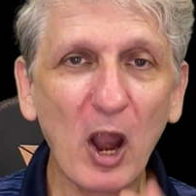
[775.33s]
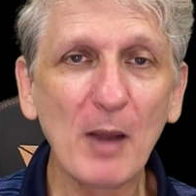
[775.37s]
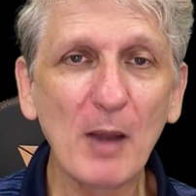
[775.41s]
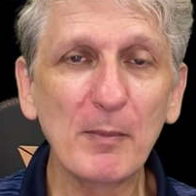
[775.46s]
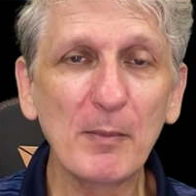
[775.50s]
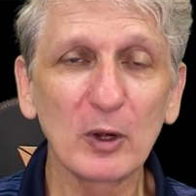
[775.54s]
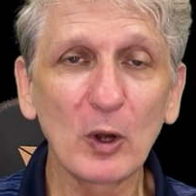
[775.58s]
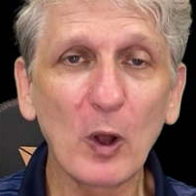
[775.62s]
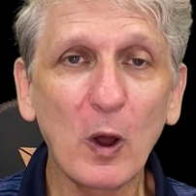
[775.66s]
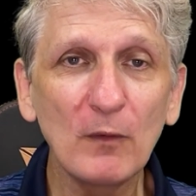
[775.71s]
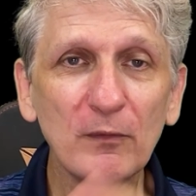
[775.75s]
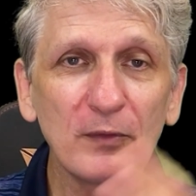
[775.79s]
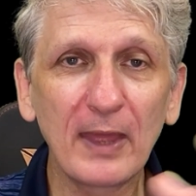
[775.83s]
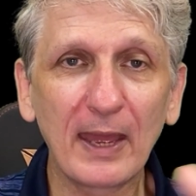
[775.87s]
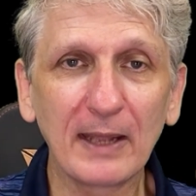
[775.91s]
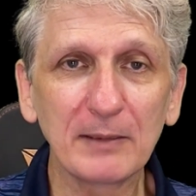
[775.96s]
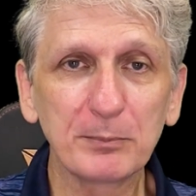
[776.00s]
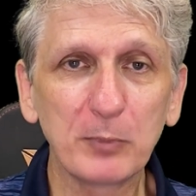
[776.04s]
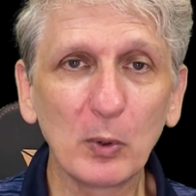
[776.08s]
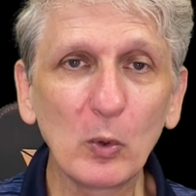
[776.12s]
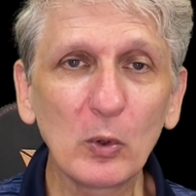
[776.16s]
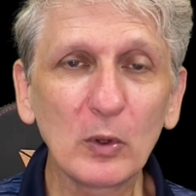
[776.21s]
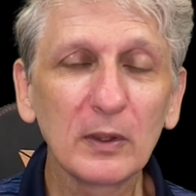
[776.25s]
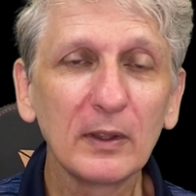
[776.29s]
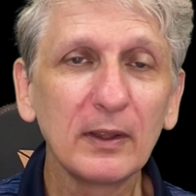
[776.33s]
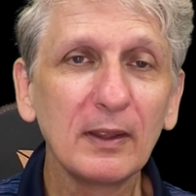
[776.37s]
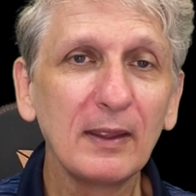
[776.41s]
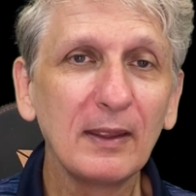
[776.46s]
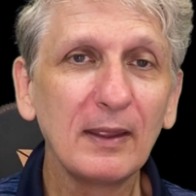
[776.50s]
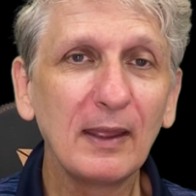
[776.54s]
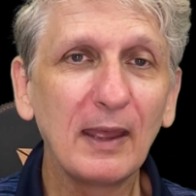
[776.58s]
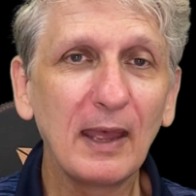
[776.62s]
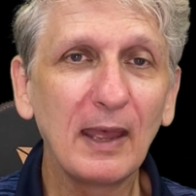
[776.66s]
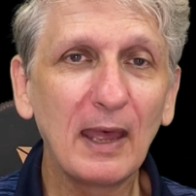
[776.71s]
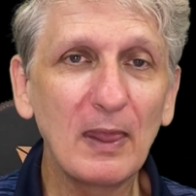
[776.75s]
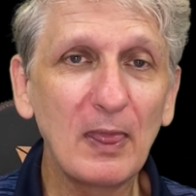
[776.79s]
and then they can all go
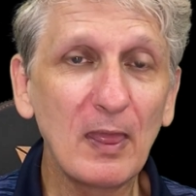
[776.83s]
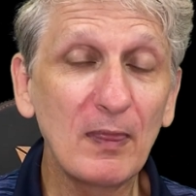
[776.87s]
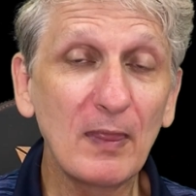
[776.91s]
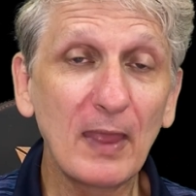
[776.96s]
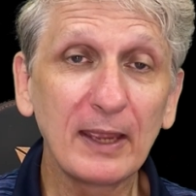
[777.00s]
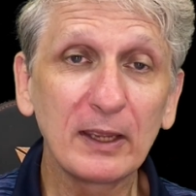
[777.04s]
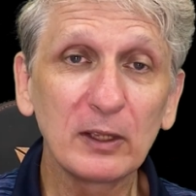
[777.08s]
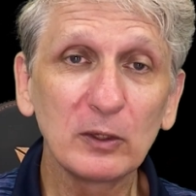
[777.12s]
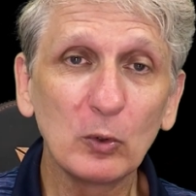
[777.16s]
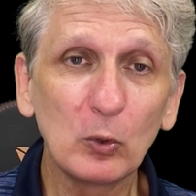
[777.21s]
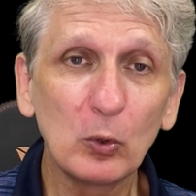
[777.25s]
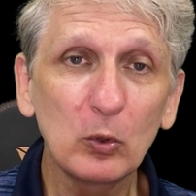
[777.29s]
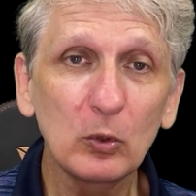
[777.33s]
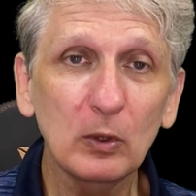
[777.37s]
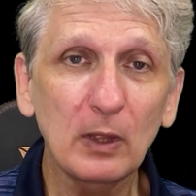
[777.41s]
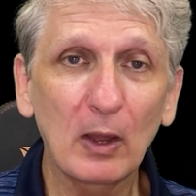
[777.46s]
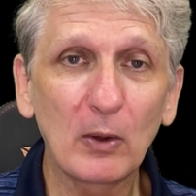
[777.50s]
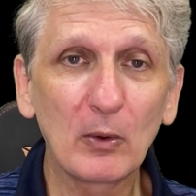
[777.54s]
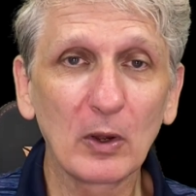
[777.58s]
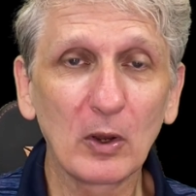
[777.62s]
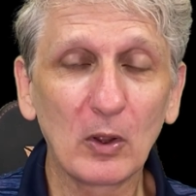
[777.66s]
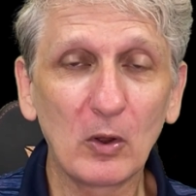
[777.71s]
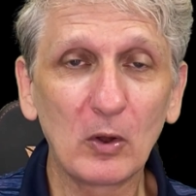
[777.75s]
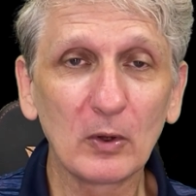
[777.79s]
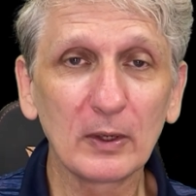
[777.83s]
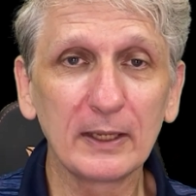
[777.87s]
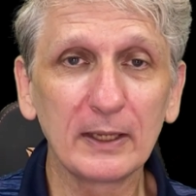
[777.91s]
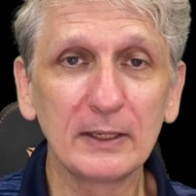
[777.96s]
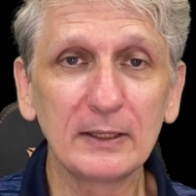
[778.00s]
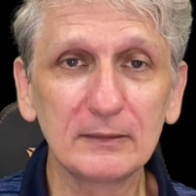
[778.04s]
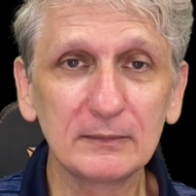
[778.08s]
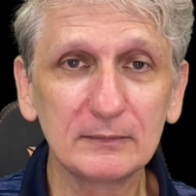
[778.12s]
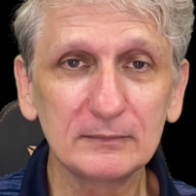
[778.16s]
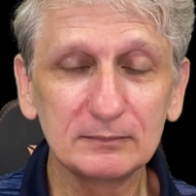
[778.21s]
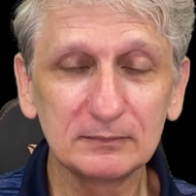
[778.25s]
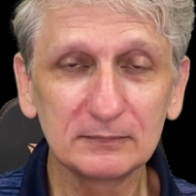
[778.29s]
along and go into that virtual
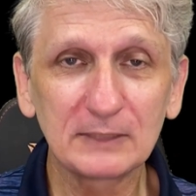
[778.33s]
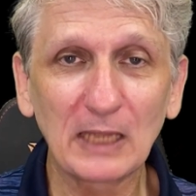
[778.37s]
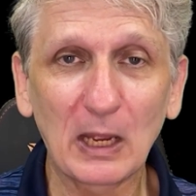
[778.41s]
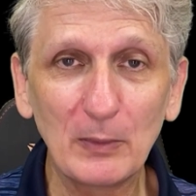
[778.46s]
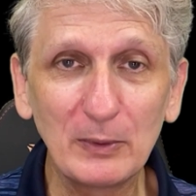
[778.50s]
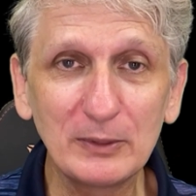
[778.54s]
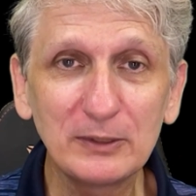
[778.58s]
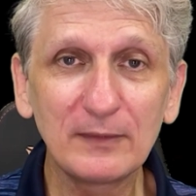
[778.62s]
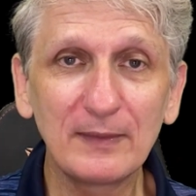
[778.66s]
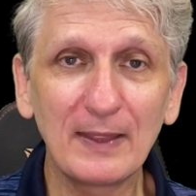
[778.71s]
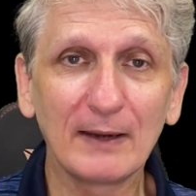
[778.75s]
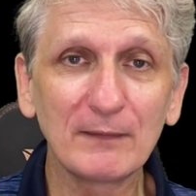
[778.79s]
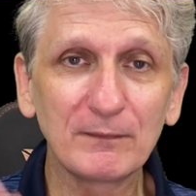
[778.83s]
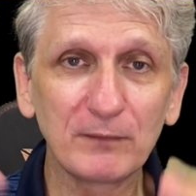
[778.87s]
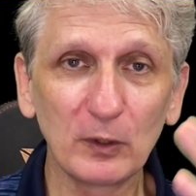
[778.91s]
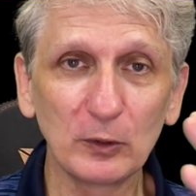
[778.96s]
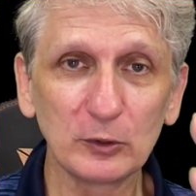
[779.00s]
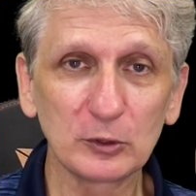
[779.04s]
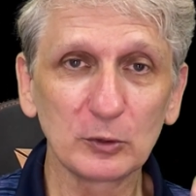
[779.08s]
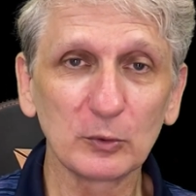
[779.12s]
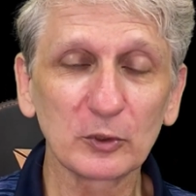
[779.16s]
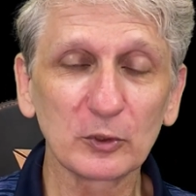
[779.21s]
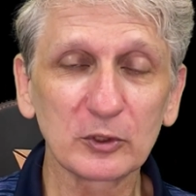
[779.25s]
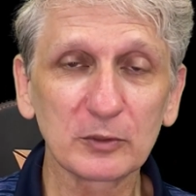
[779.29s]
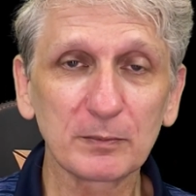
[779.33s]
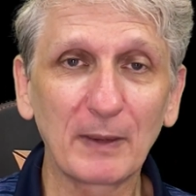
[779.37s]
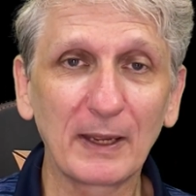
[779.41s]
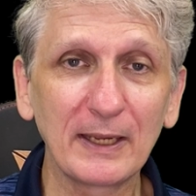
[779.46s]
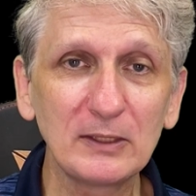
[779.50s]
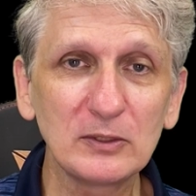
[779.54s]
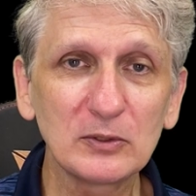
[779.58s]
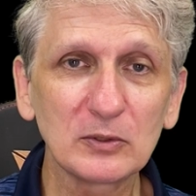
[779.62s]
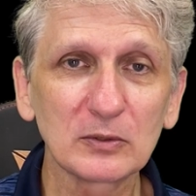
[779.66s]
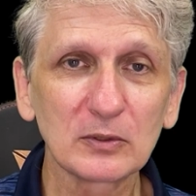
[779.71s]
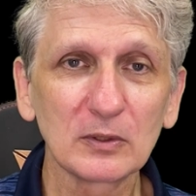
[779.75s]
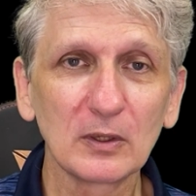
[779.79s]
space and
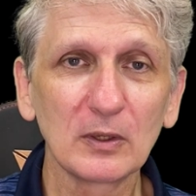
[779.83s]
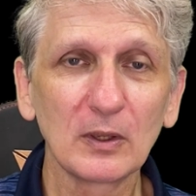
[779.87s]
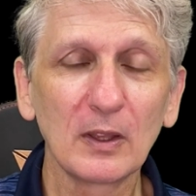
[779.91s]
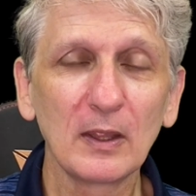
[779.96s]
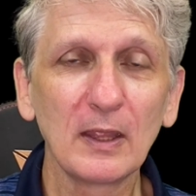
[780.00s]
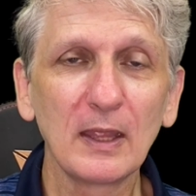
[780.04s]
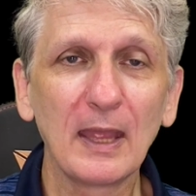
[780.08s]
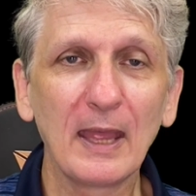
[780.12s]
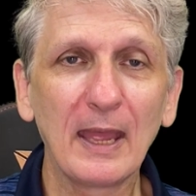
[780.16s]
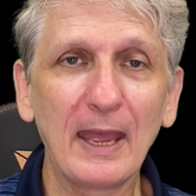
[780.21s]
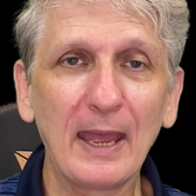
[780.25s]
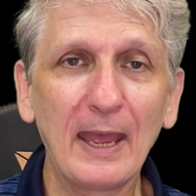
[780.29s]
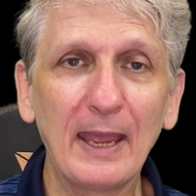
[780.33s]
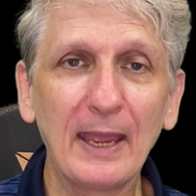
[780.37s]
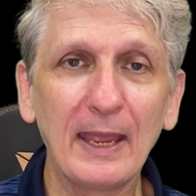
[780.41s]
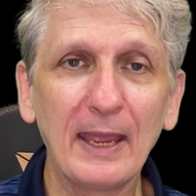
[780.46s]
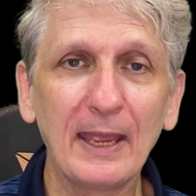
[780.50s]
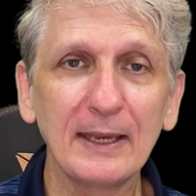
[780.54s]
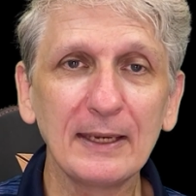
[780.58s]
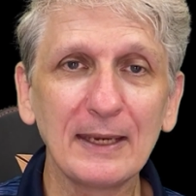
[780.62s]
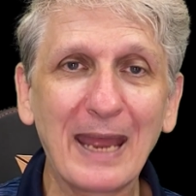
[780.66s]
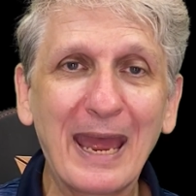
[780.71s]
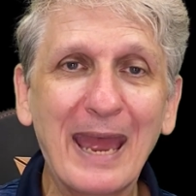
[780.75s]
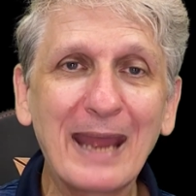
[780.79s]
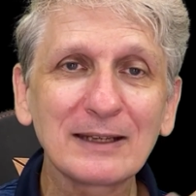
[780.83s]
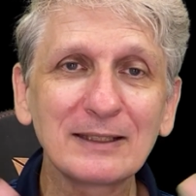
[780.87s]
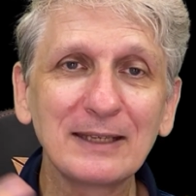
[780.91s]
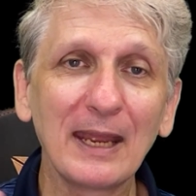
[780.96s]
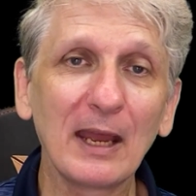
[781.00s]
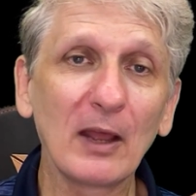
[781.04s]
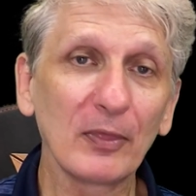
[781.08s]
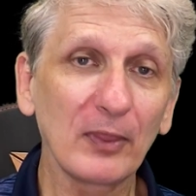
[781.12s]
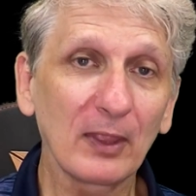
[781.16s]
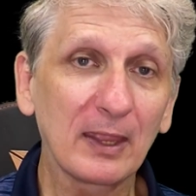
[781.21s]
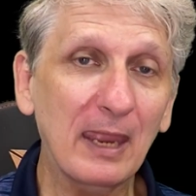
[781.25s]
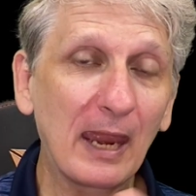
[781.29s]
act out the characters
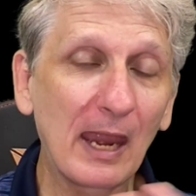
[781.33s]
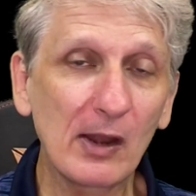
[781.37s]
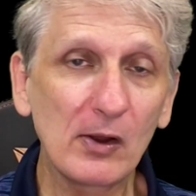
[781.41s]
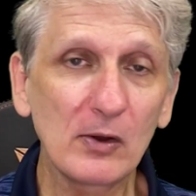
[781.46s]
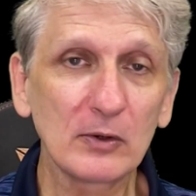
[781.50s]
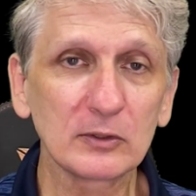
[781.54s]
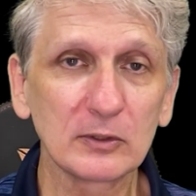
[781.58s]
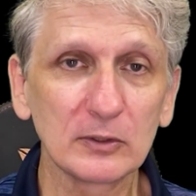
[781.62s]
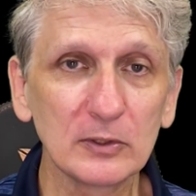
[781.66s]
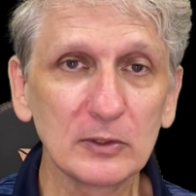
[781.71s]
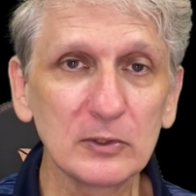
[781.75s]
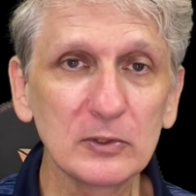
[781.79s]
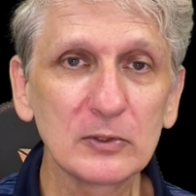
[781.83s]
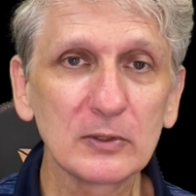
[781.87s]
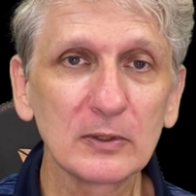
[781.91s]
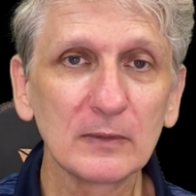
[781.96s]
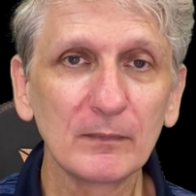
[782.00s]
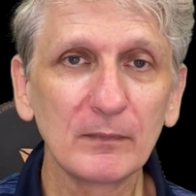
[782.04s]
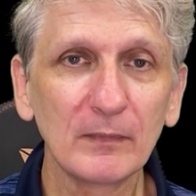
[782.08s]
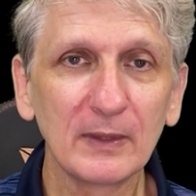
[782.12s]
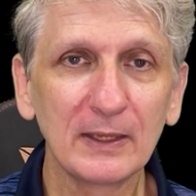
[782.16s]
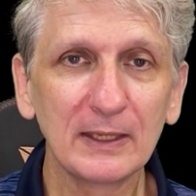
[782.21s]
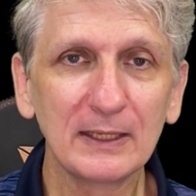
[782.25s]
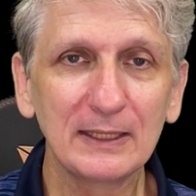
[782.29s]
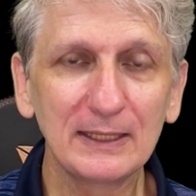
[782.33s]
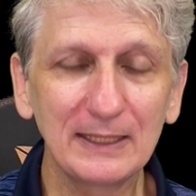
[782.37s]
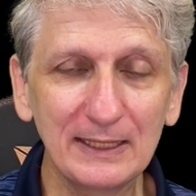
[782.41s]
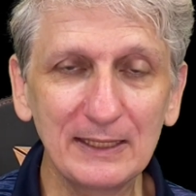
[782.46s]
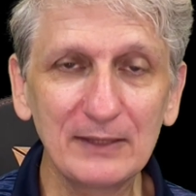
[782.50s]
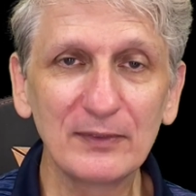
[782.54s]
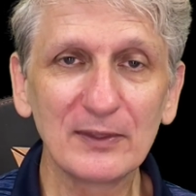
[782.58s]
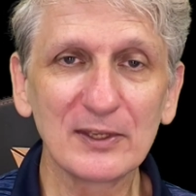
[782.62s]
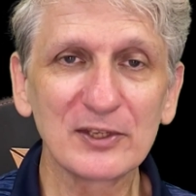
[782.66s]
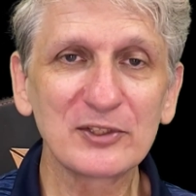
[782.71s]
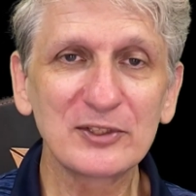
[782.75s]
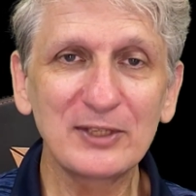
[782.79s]
in the setting that
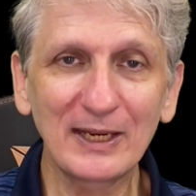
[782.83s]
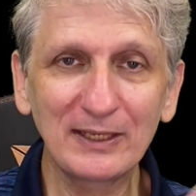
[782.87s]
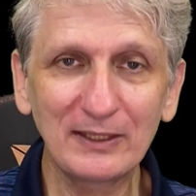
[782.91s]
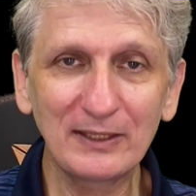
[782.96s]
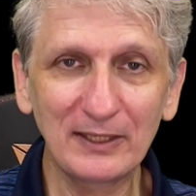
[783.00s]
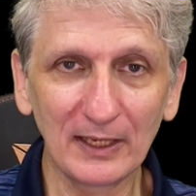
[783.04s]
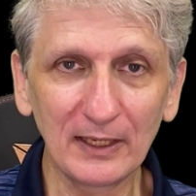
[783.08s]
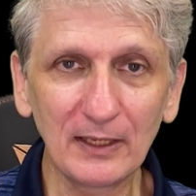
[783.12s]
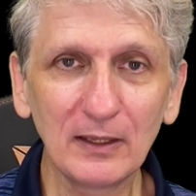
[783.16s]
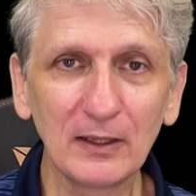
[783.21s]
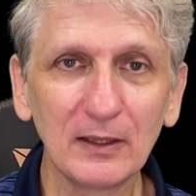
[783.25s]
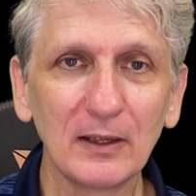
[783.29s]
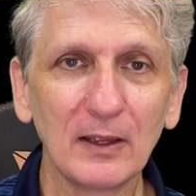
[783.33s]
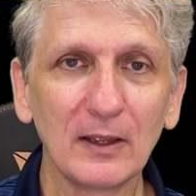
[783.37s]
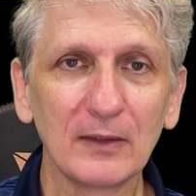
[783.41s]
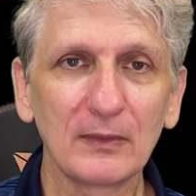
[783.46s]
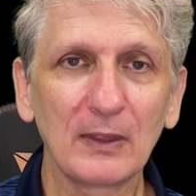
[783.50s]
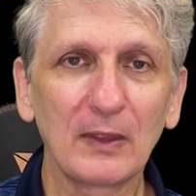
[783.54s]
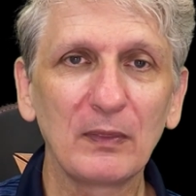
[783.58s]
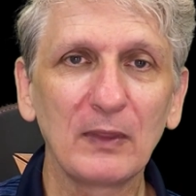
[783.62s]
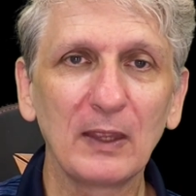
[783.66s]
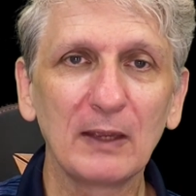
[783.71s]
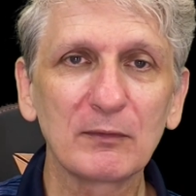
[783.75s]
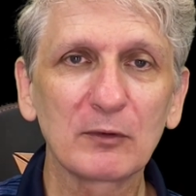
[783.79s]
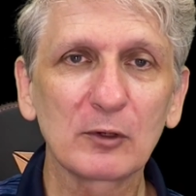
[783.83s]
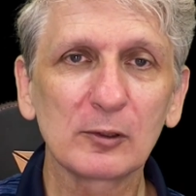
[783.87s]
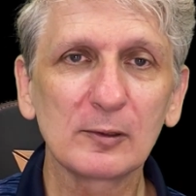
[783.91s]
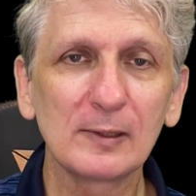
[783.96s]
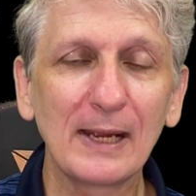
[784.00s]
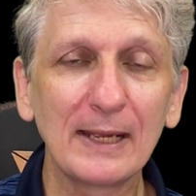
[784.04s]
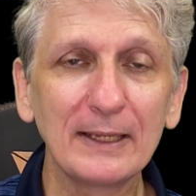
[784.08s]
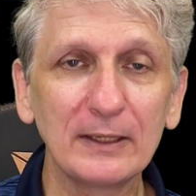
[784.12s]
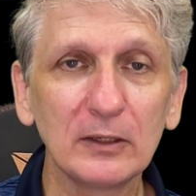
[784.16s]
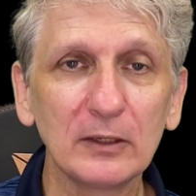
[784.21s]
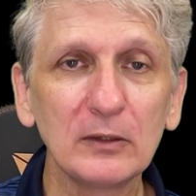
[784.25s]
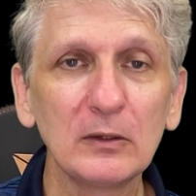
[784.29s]
they've created for that
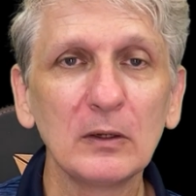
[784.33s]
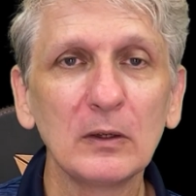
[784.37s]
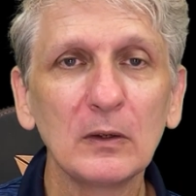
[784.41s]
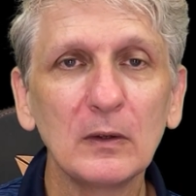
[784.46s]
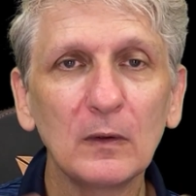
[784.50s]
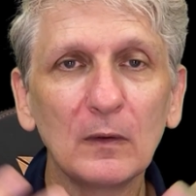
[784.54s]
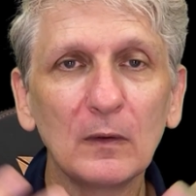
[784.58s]
story.